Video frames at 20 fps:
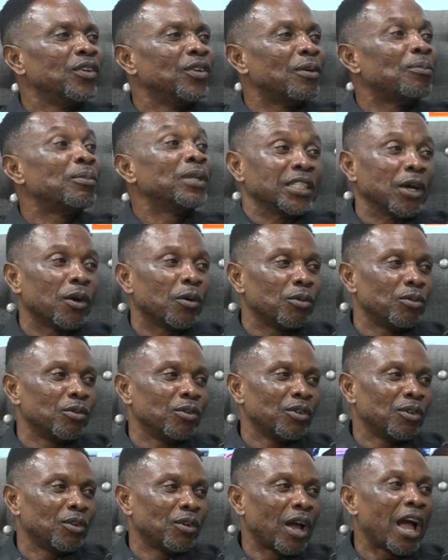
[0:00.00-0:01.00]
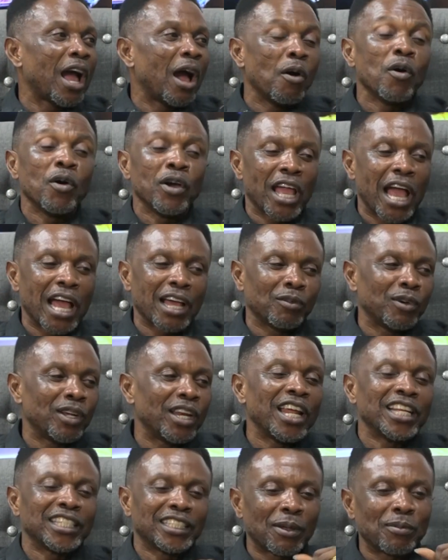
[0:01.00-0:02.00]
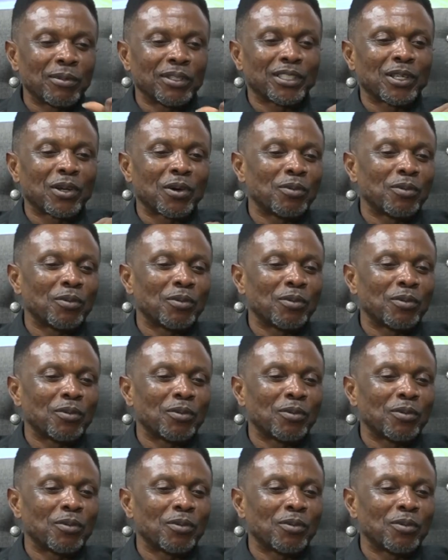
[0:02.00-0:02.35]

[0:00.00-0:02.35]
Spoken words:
me so ah o ya we de se me so